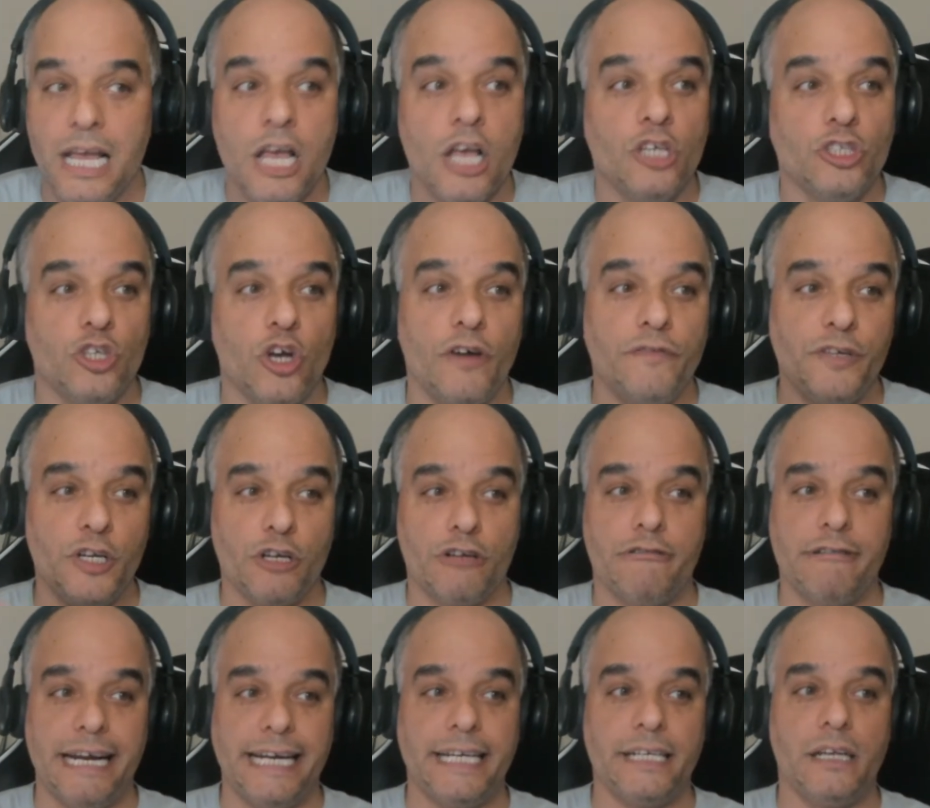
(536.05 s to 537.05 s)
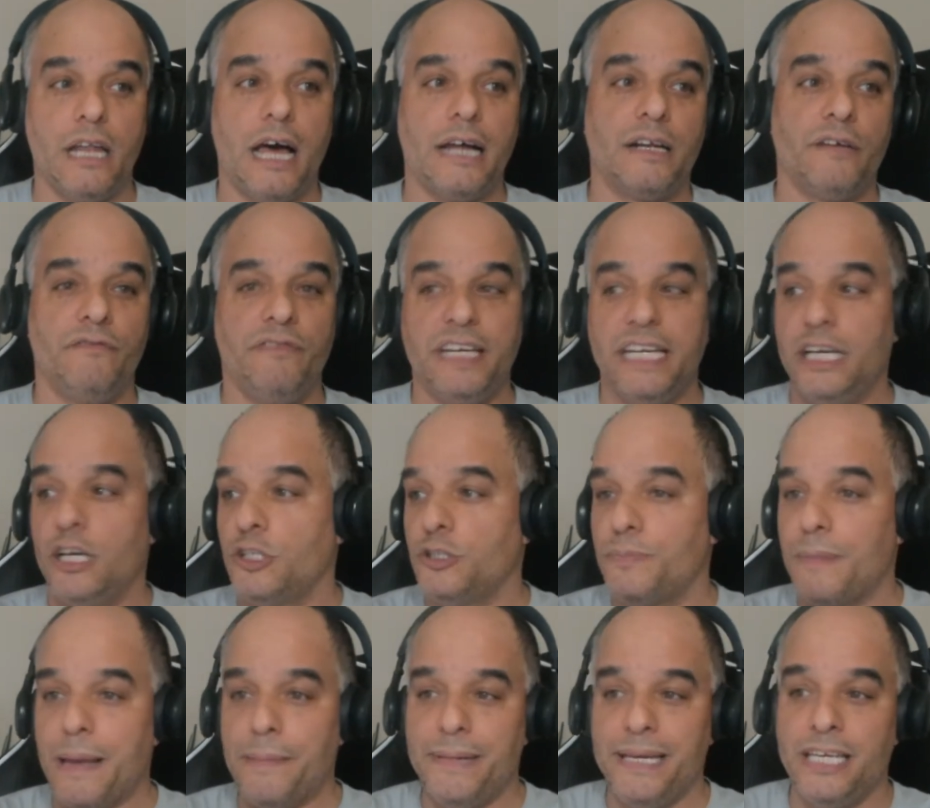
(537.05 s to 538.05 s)
So if you create a lot of videos,
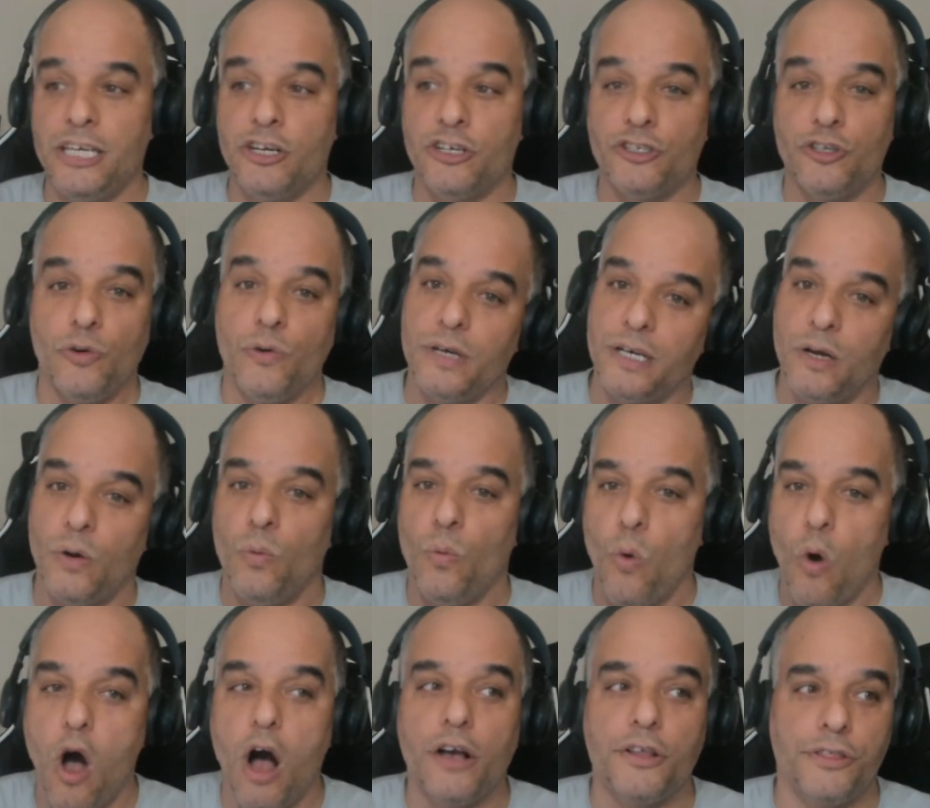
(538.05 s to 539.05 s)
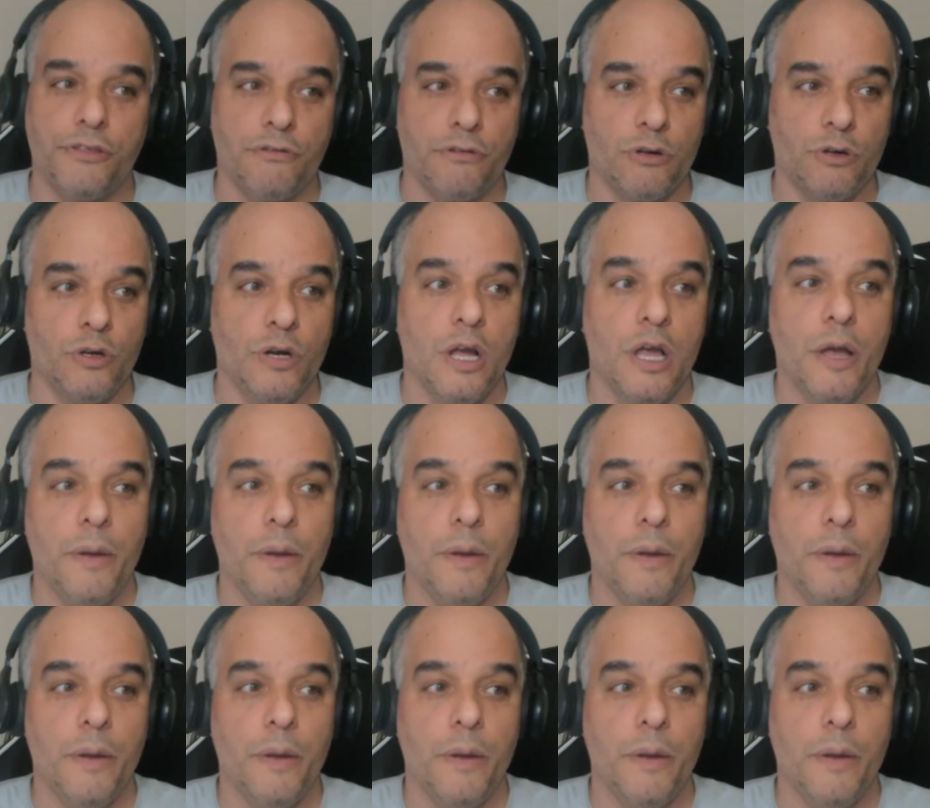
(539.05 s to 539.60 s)
maybe you're doing a walkthrough